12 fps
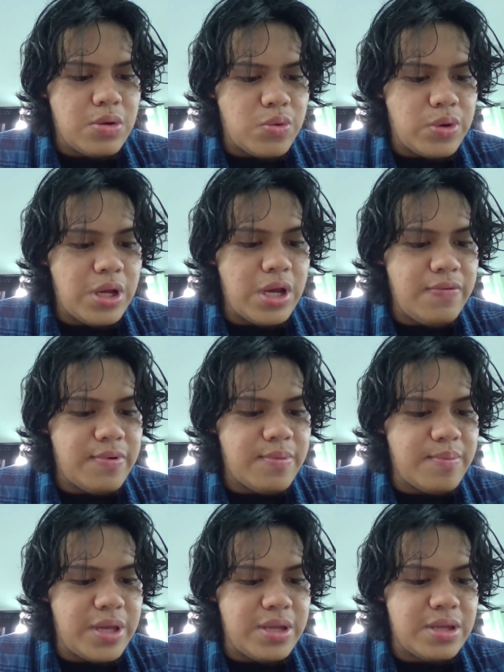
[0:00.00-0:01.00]
We have
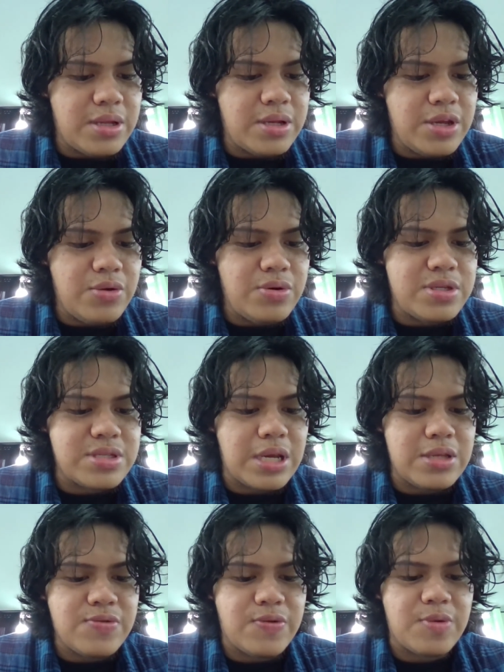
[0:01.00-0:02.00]
made new
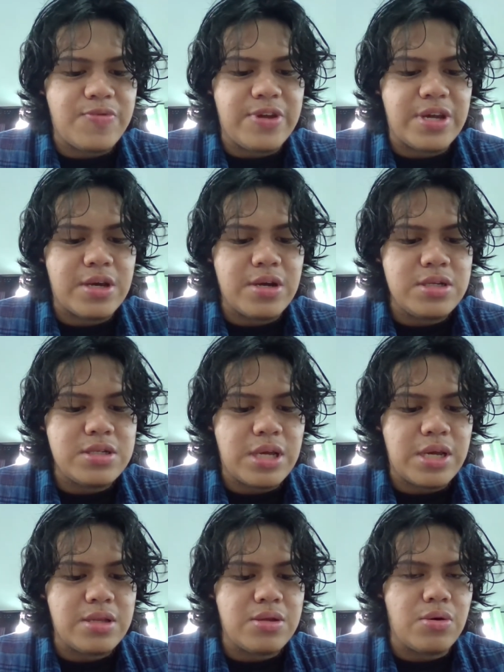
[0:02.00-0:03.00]
designs for vehicles
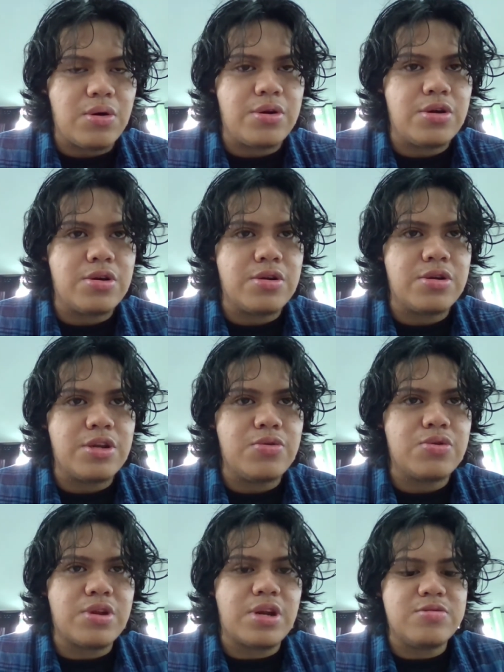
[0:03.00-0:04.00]
and other new
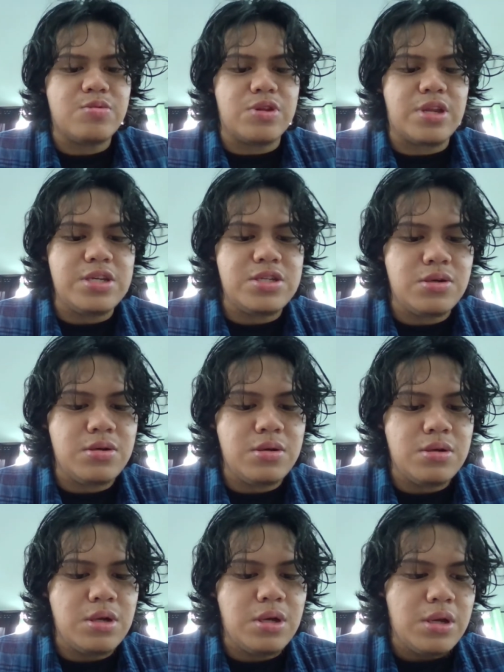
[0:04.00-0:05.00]
transportation
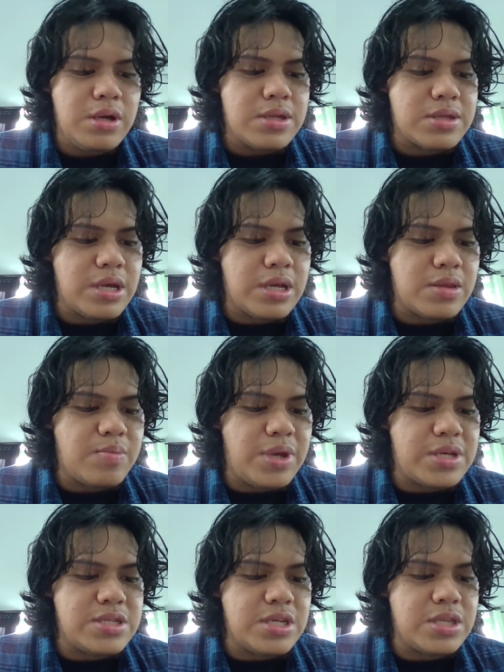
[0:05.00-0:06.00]
that
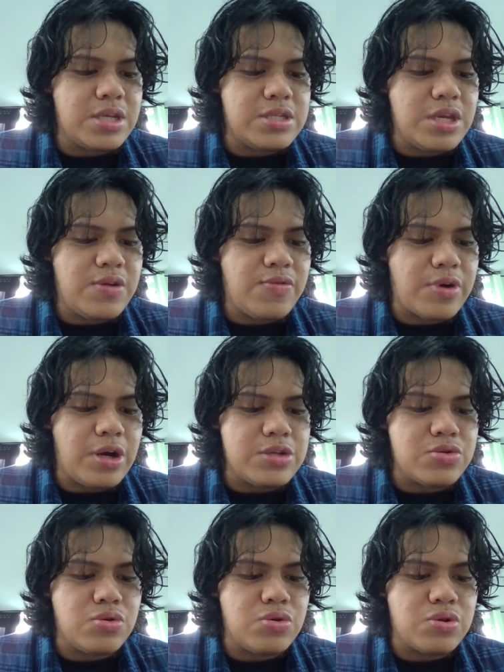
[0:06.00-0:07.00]
makes it easier for us
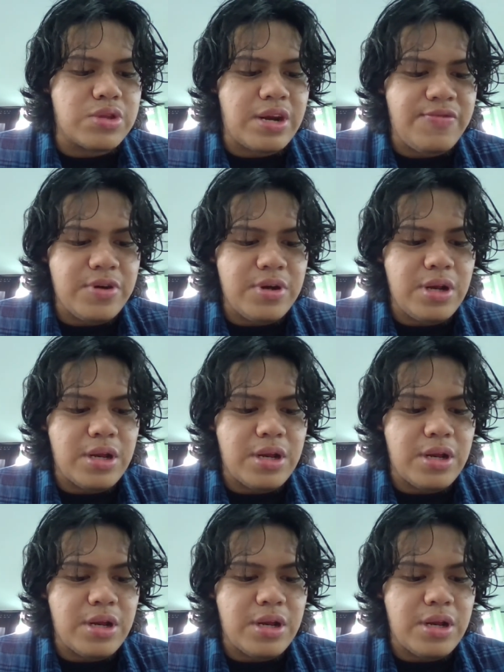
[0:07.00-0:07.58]
to travel.